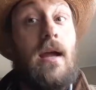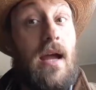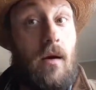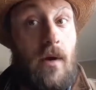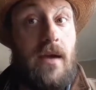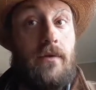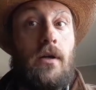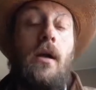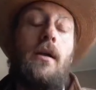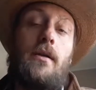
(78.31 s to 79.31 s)

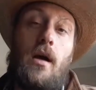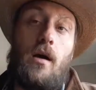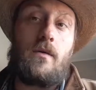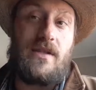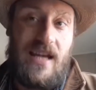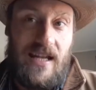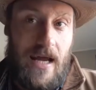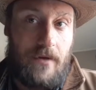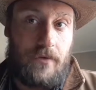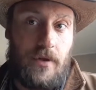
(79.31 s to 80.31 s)
However, the hogs
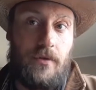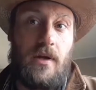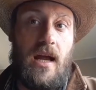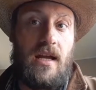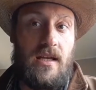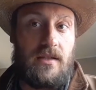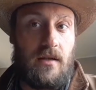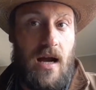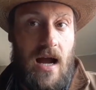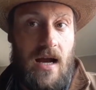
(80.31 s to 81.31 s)
cannot root and get
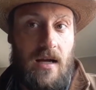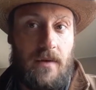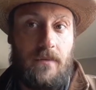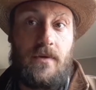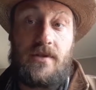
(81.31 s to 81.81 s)
their iron.